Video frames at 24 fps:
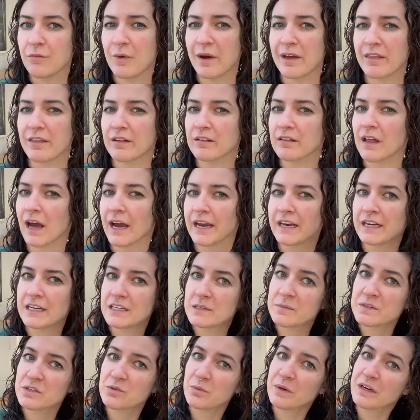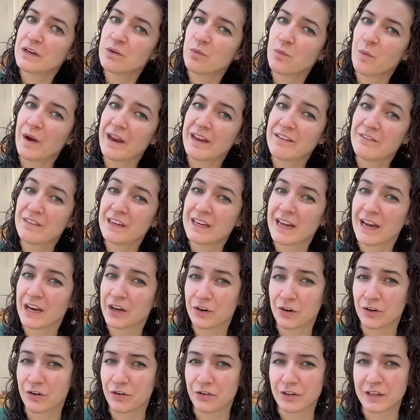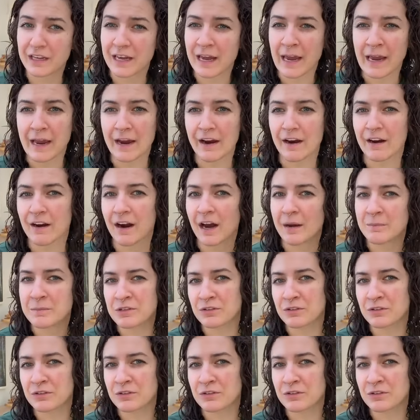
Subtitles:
of where the line is between wavy and curly hair.